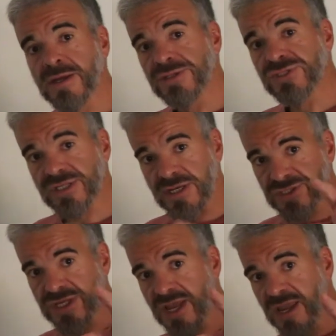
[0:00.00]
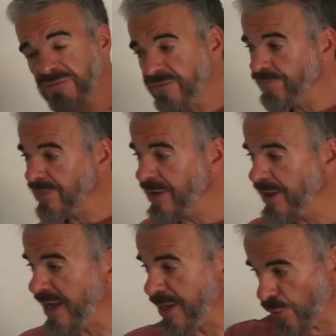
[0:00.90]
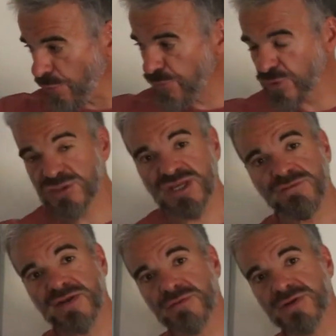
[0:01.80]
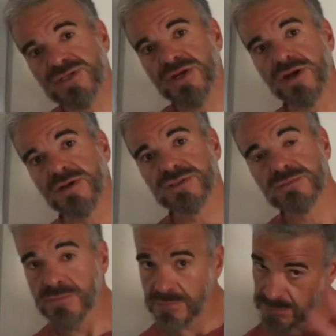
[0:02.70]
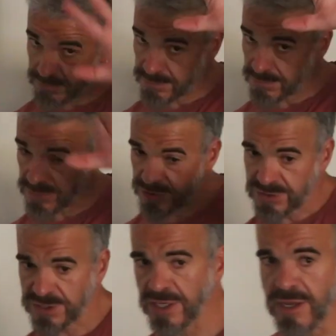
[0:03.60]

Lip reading: stay safe and go for those infinite returns. See